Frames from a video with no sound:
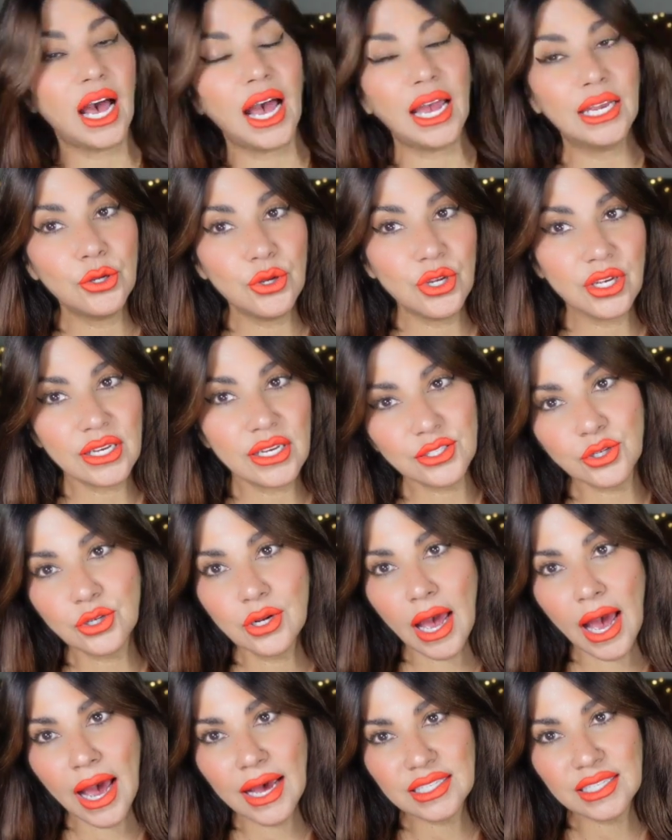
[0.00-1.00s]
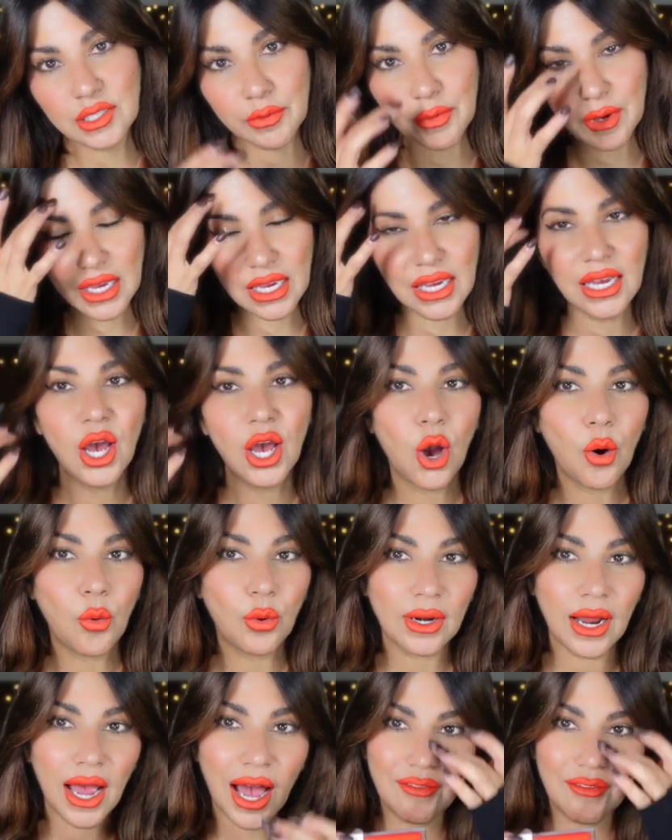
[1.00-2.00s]
I know you guys are going to ask me
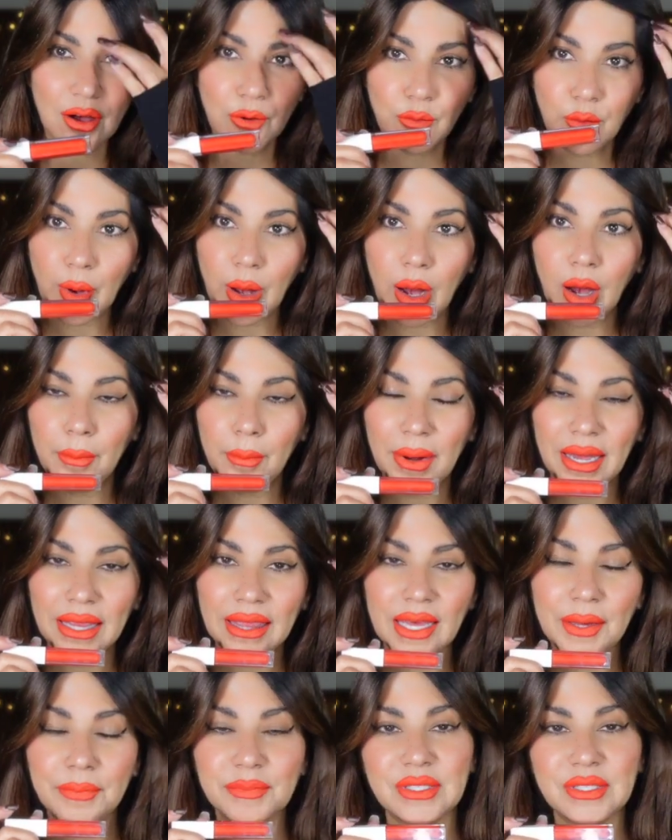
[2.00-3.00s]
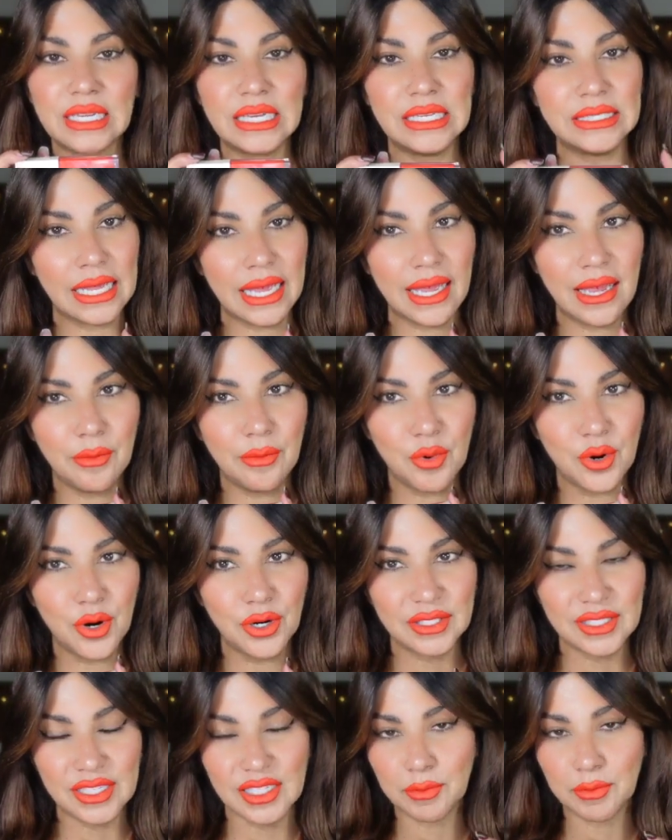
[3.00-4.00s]
what I have on my lips is amber.
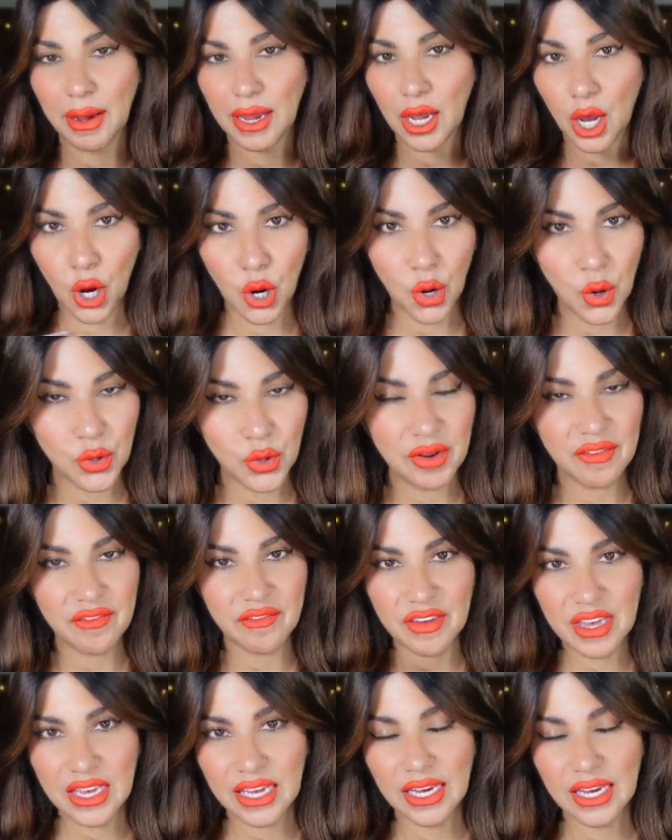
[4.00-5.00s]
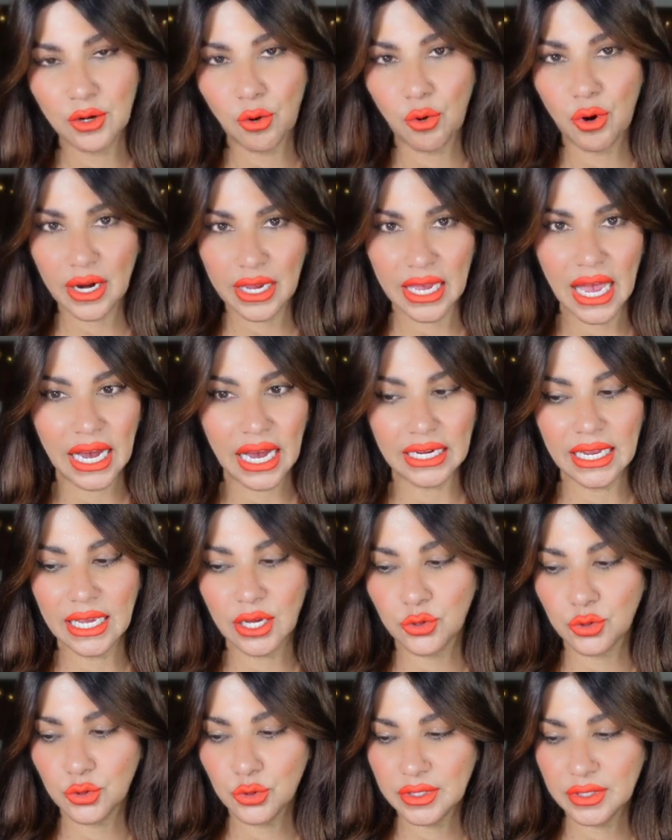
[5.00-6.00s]
This is my own vegan,
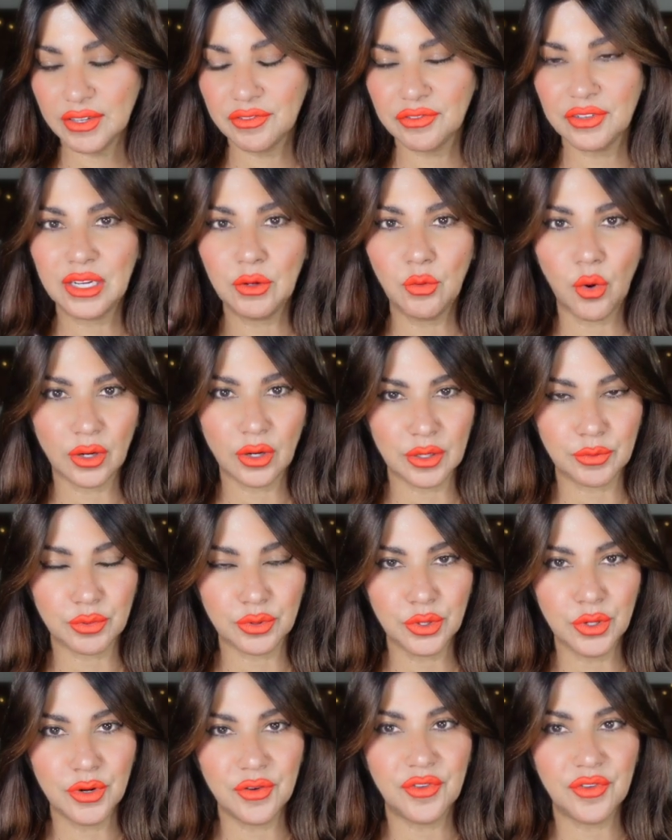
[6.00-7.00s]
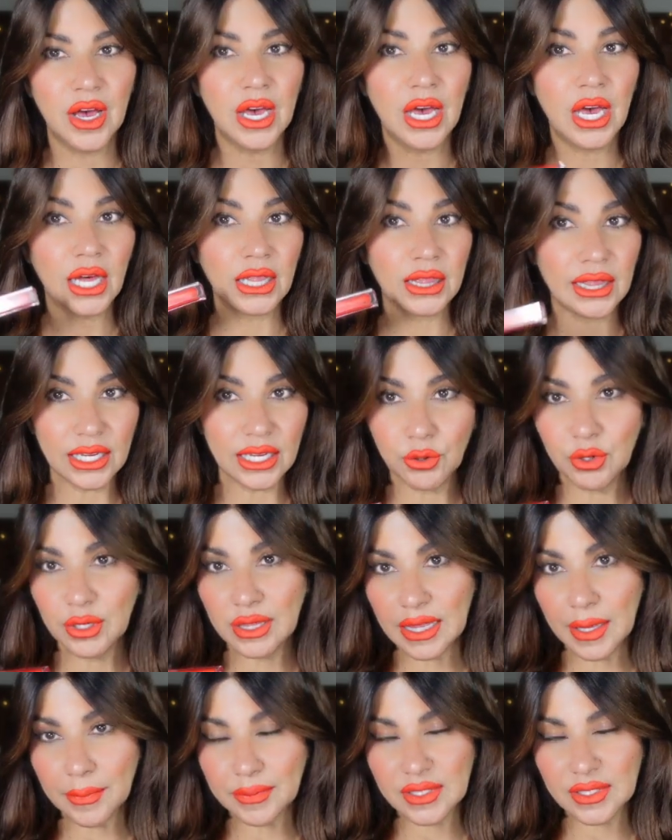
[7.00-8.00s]
organic, cruelty-free, waterproof liquid
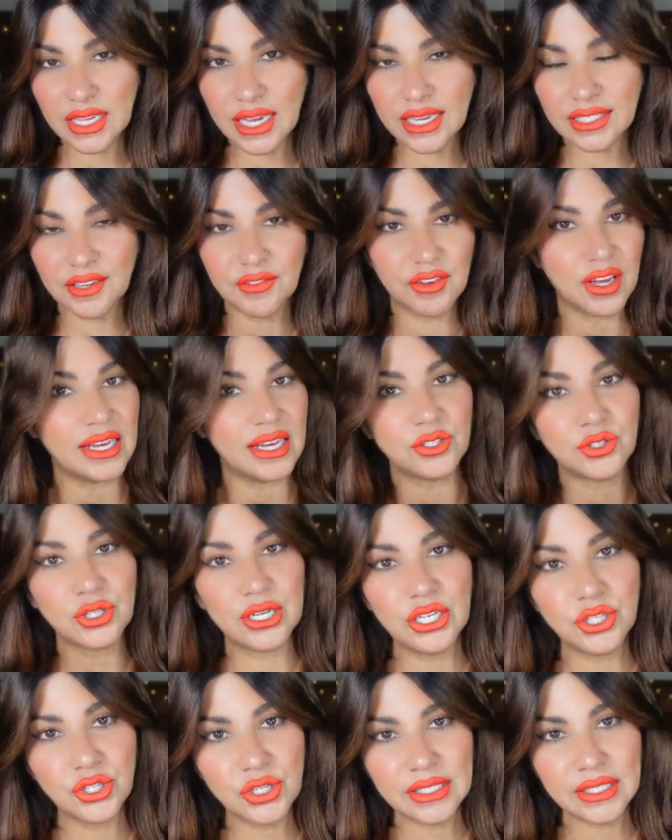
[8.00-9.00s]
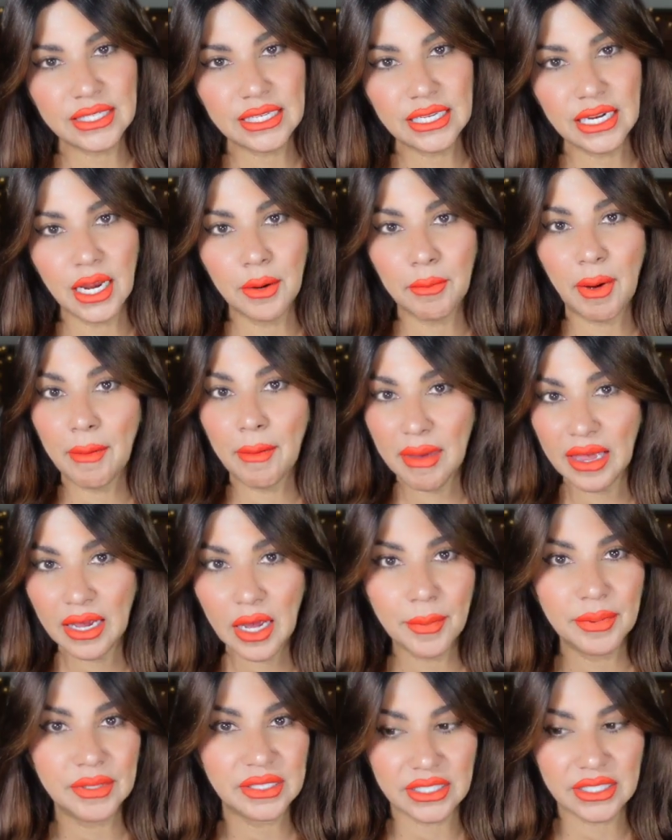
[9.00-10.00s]
lipsticks. If you guys are interested in my
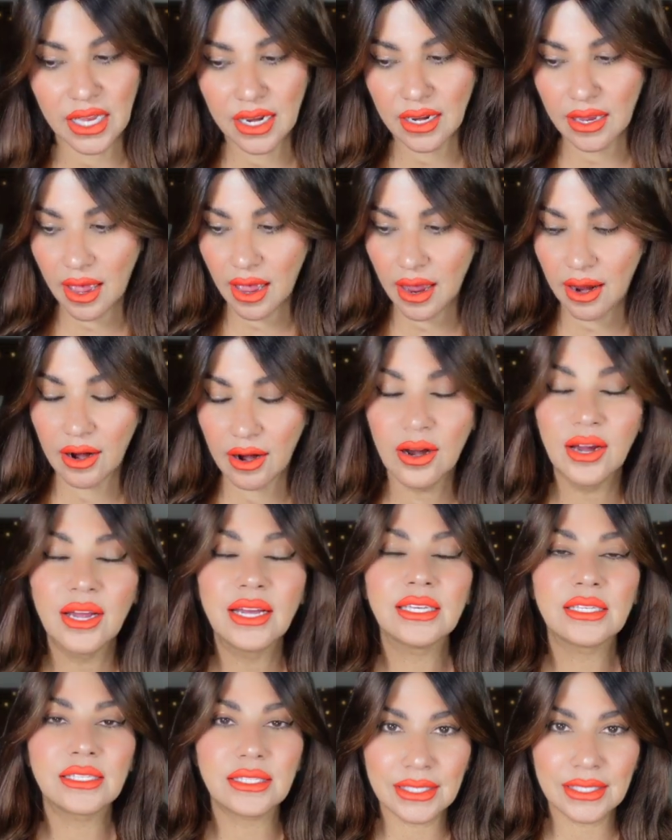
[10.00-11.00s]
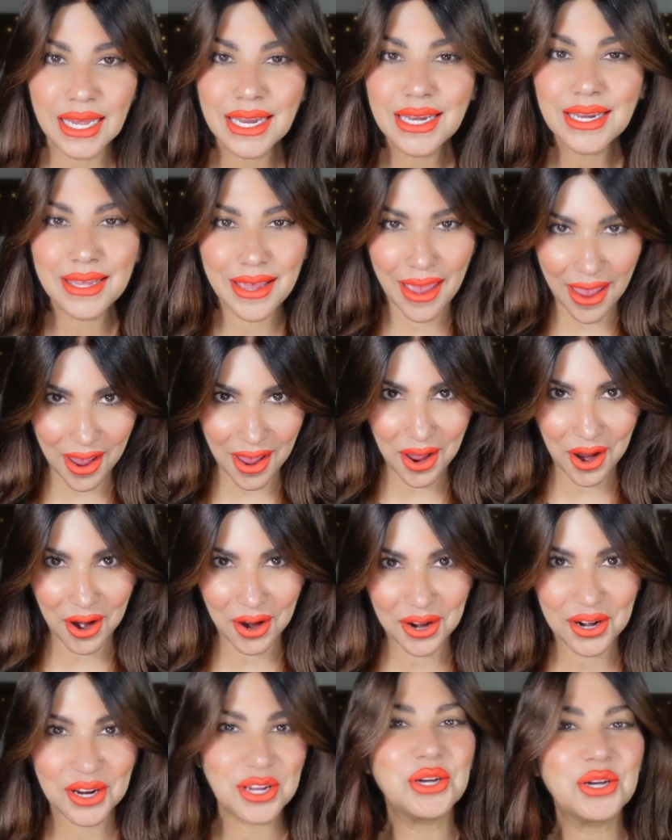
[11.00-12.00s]
makeup and skincare,
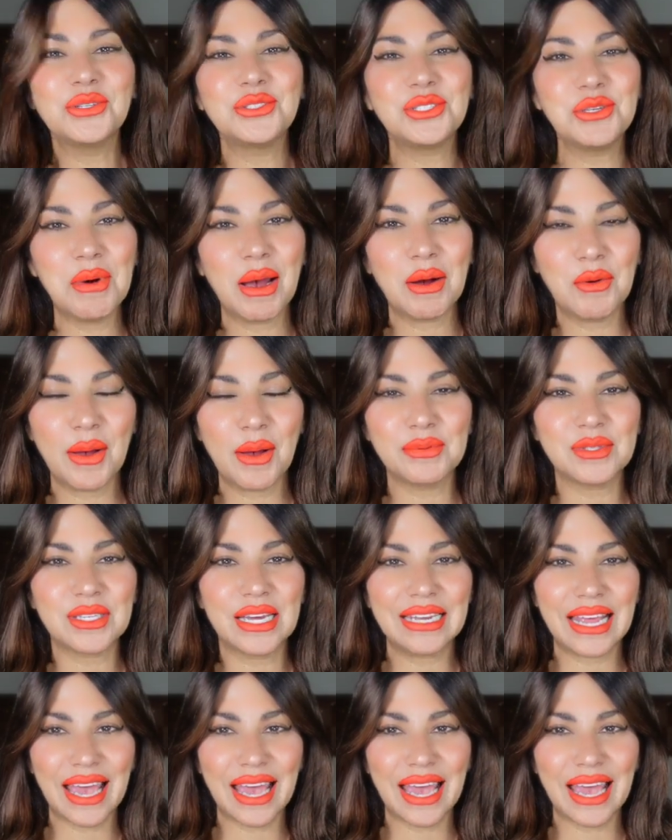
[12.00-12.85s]
go to my website,